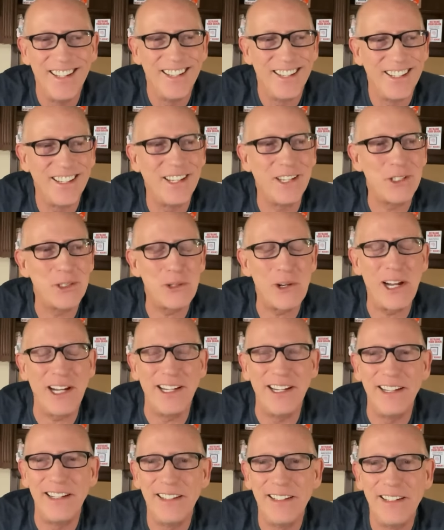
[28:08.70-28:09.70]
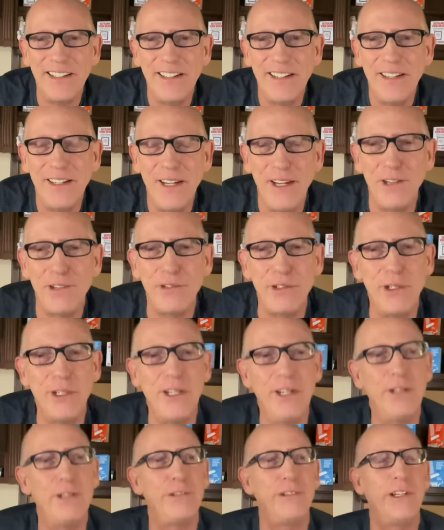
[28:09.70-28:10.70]
That's right. If
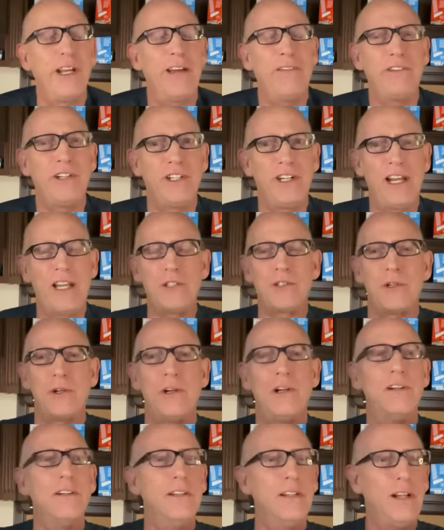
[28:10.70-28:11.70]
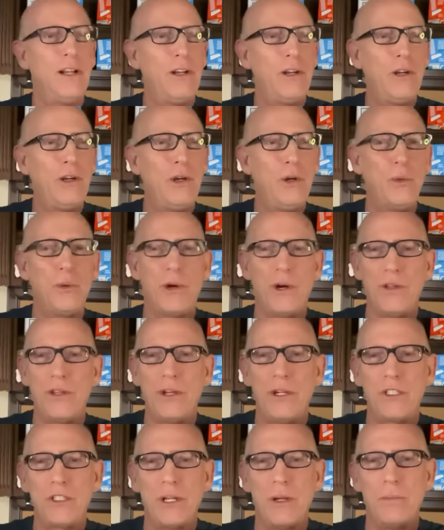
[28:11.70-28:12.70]
you have a desert where
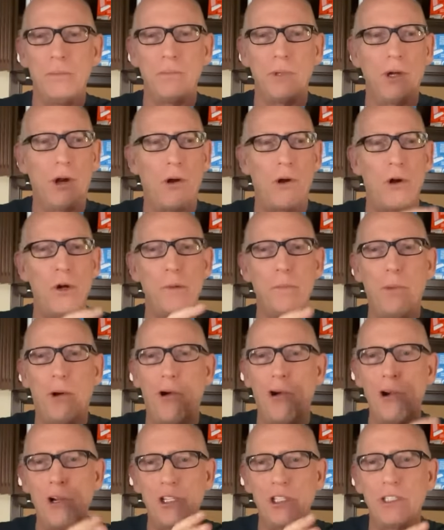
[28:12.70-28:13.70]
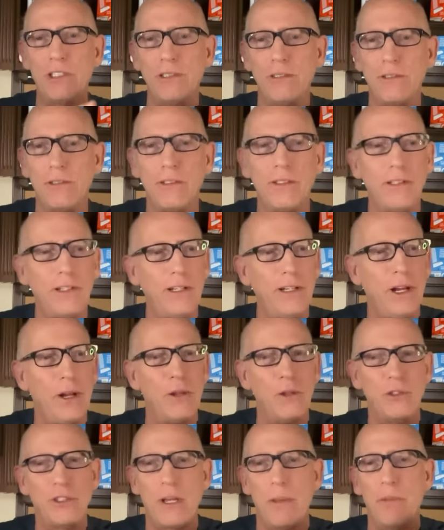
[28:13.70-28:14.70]
there's some hard parts, you
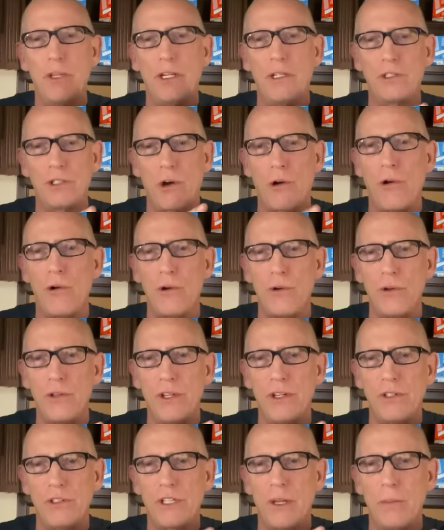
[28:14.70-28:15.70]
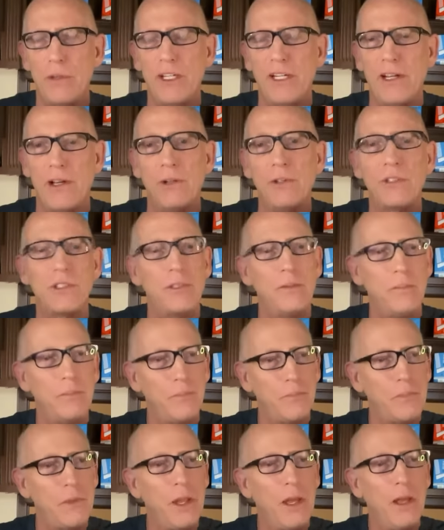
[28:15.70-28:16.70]
know, something is harder than something else,
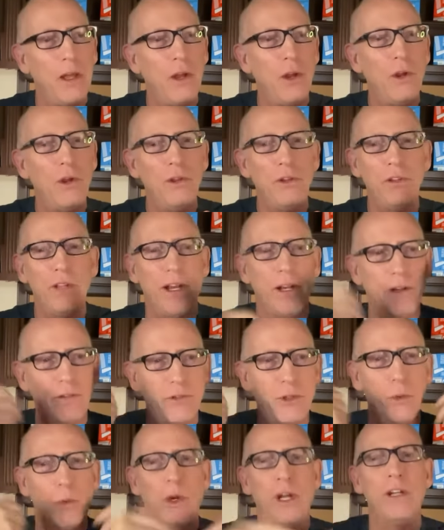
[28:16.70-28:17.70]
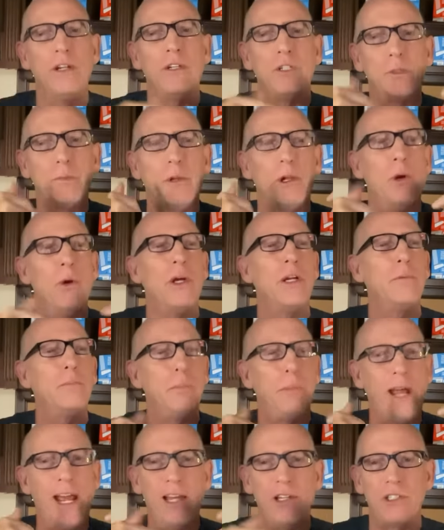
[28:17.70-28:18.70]
then if the wind is blowing
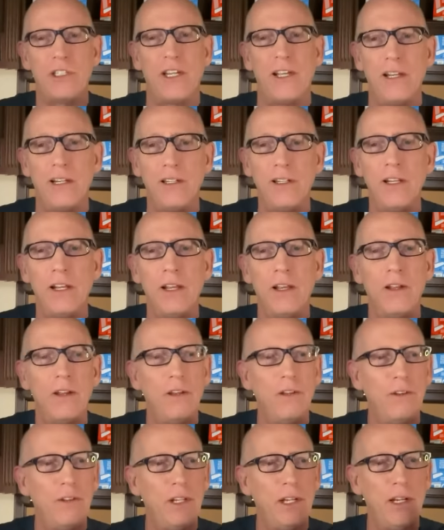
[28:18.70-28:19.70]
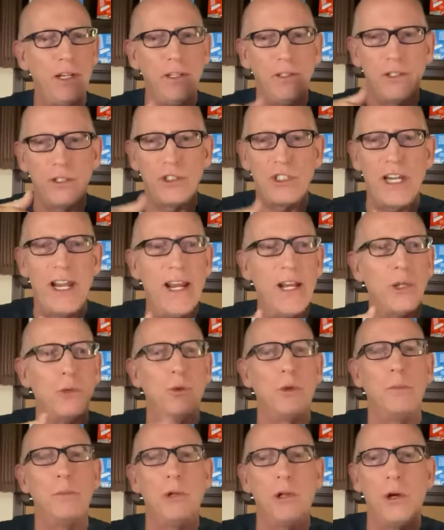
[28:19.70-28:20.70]
past it, the sand
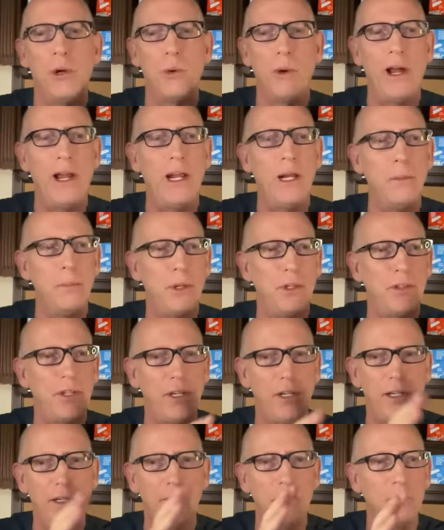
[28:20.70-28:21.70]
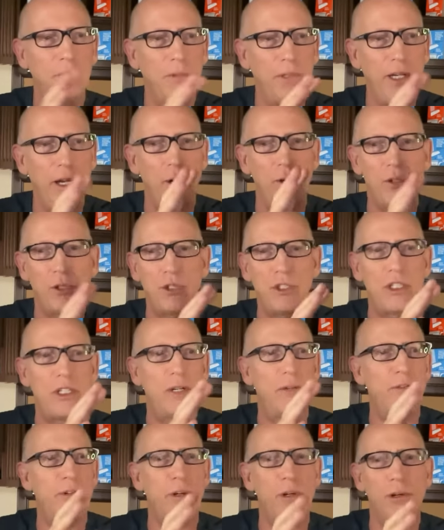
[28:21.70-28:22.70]
will blow away, but the
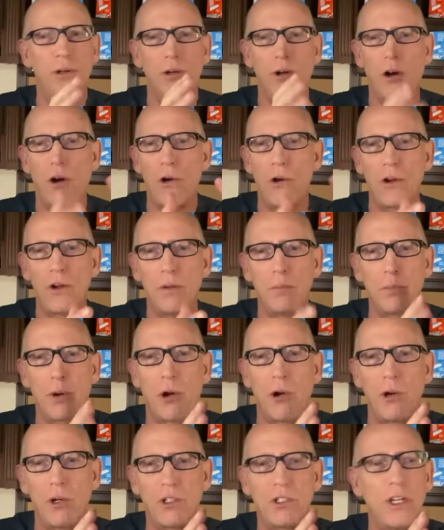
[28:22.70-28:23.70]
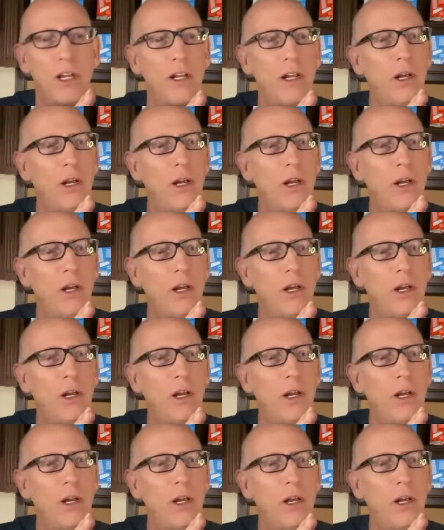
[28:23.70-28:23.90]
stiffer, hardened parts